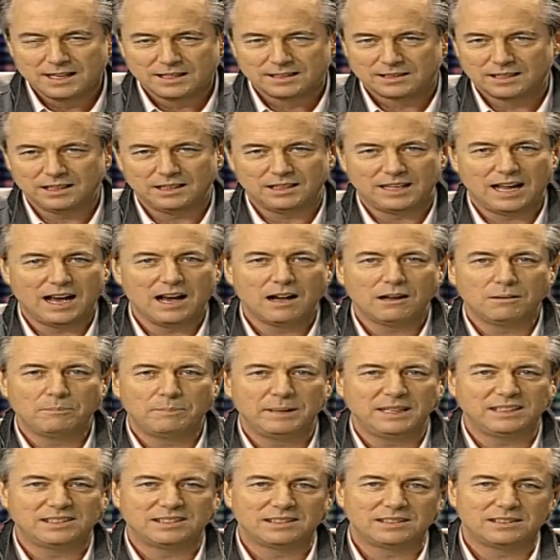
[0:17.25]
Sit down,
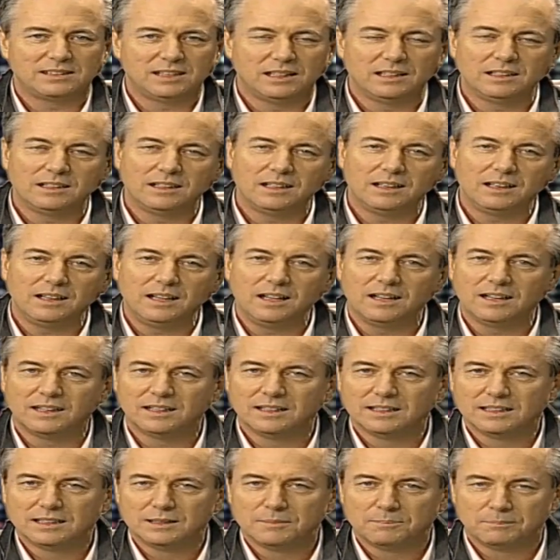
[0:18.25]
be still,
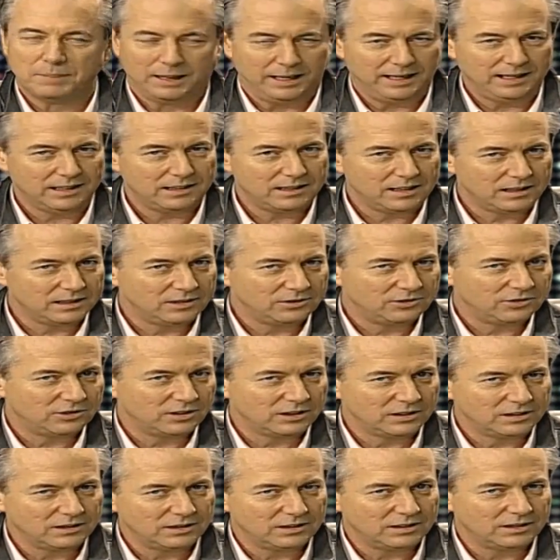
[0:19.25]
pay
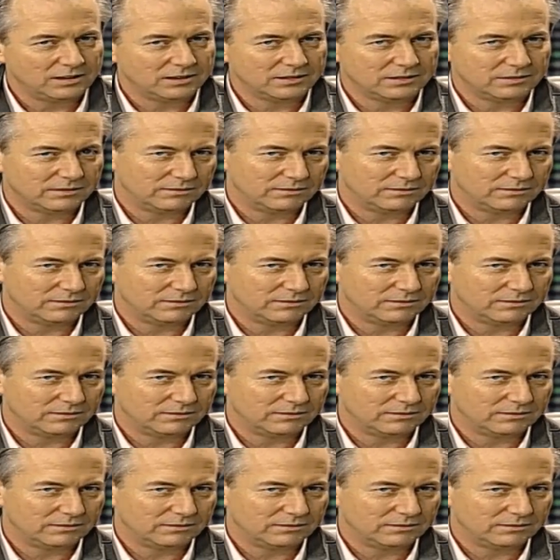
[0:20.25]
attention.